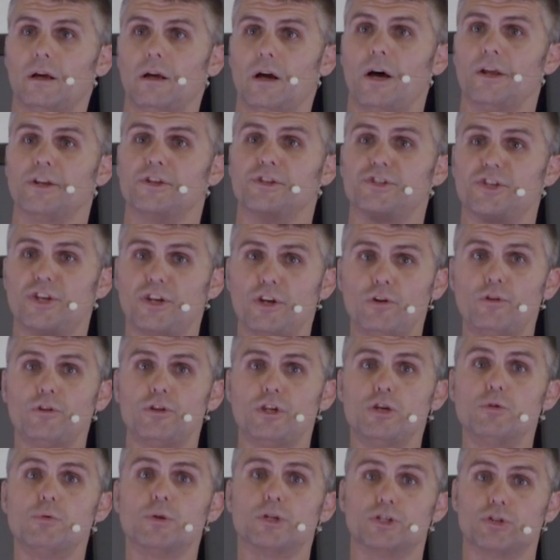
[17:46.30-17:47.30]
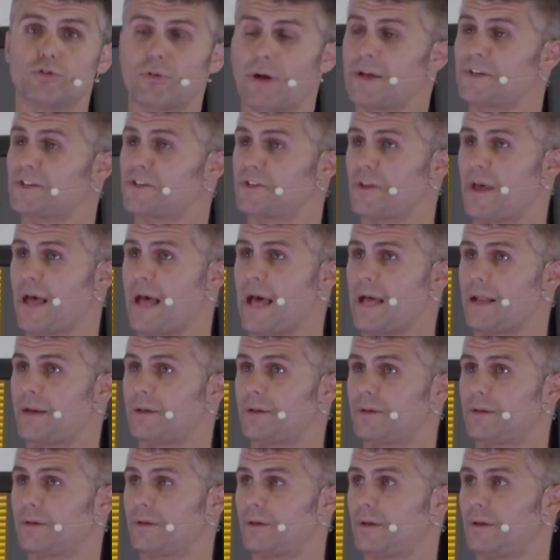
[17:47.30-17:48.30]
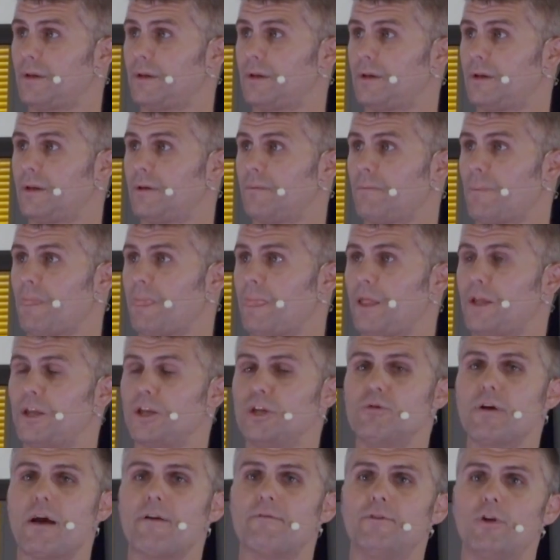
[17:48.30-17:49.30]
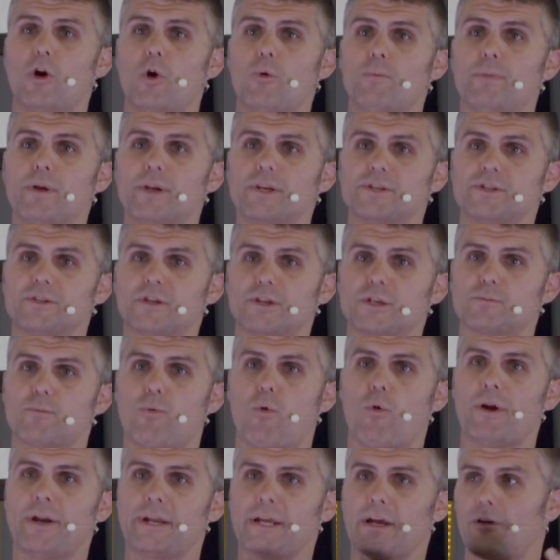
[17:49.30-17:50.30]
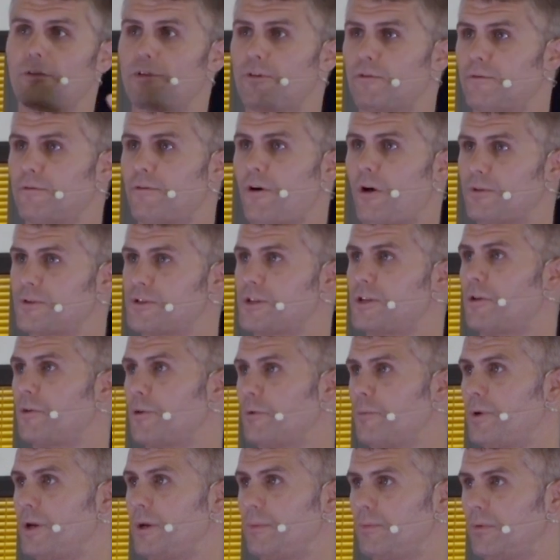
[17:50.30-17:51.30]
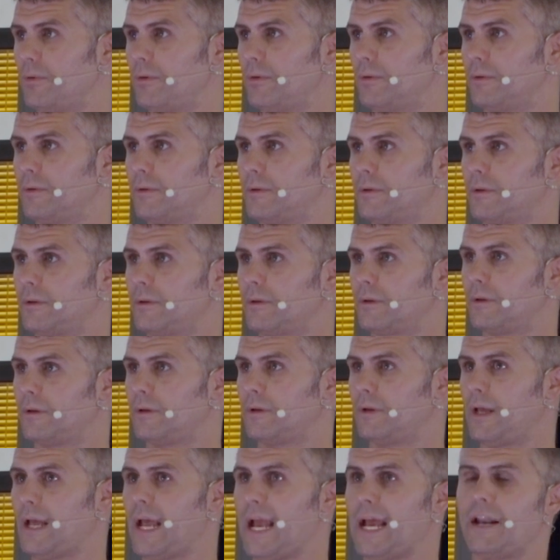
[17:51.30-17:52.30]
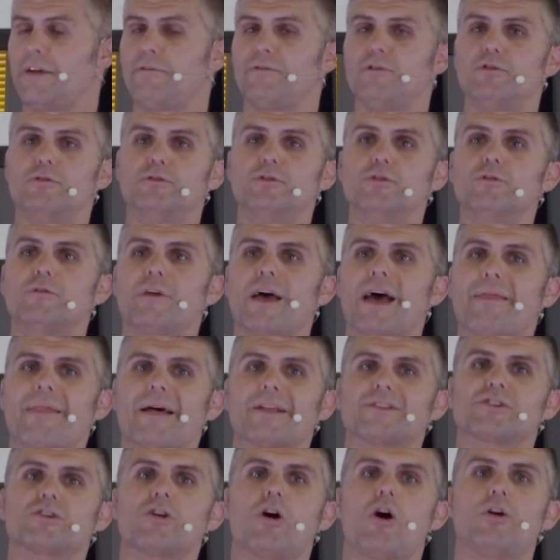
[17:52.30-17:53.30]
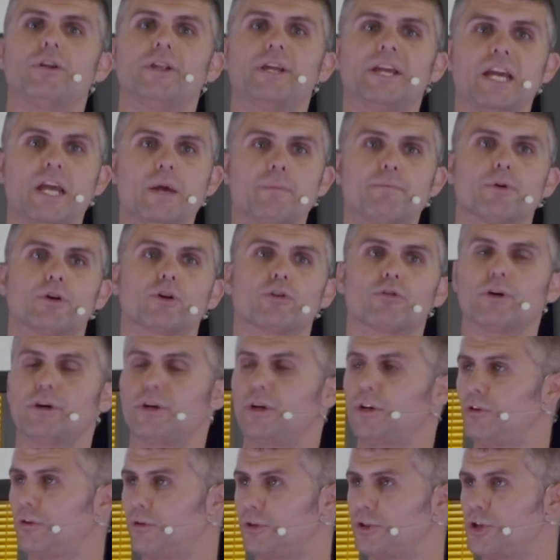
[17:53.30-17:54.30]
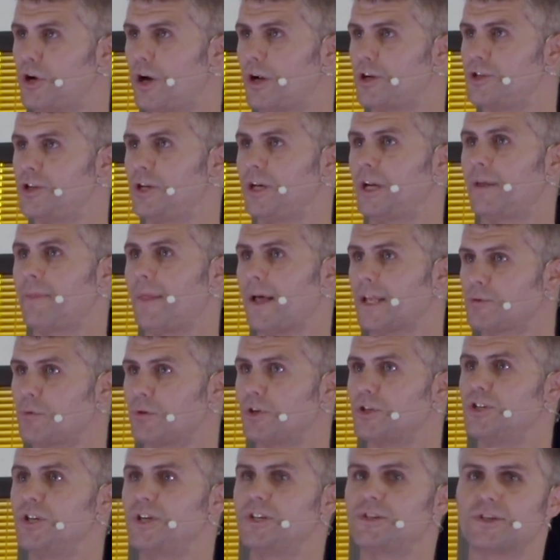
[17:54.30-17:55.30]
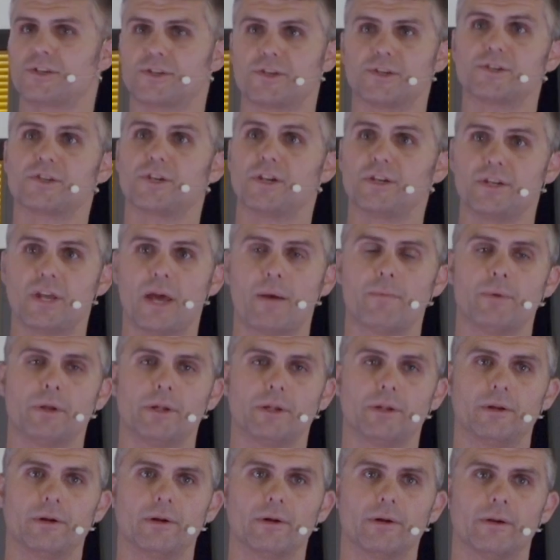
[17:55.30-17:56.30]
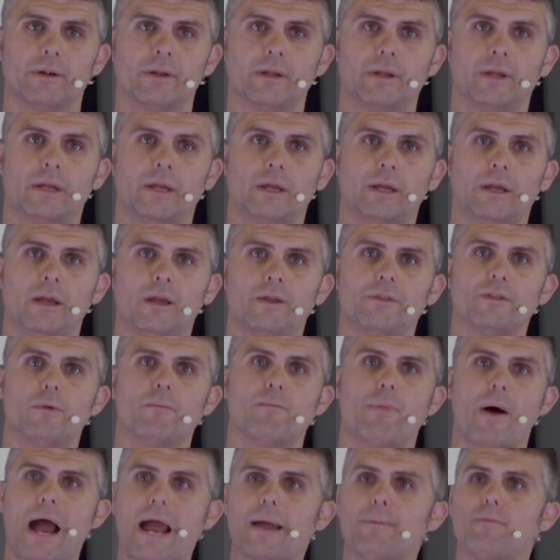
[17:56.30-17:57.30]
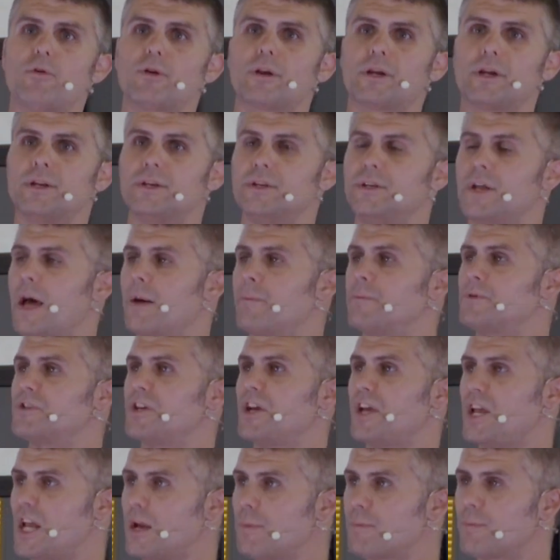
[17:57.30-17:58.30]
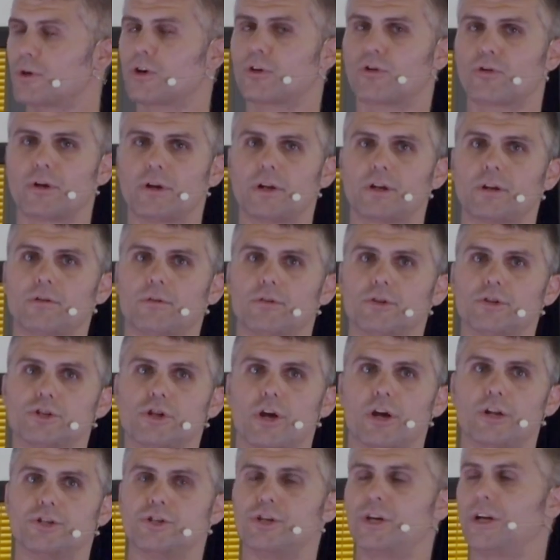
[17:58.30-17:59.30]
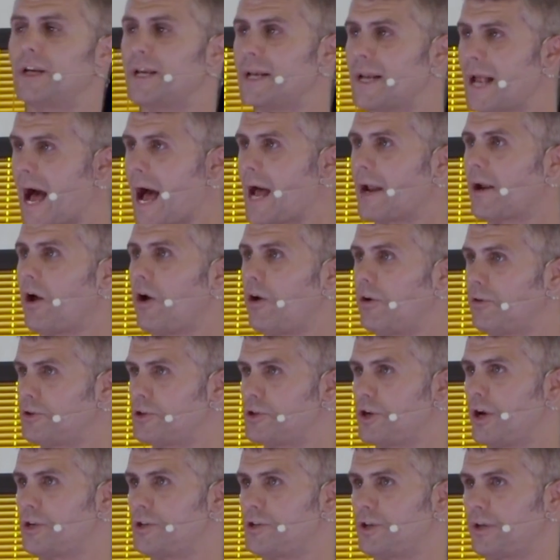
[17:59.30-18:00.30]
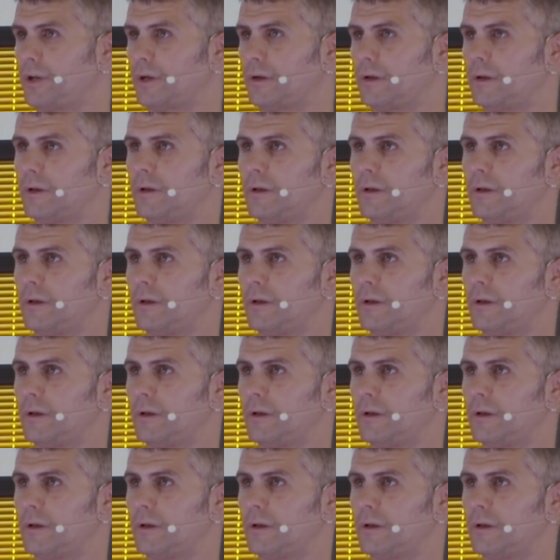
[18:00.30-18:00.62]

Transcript: until you address that, you have no business pointing out the faults in other people. And if you do that, that's called hypocritical judging, and that's what Jesus is condemning here. The Bible condemns hypocritical judging, not all judging.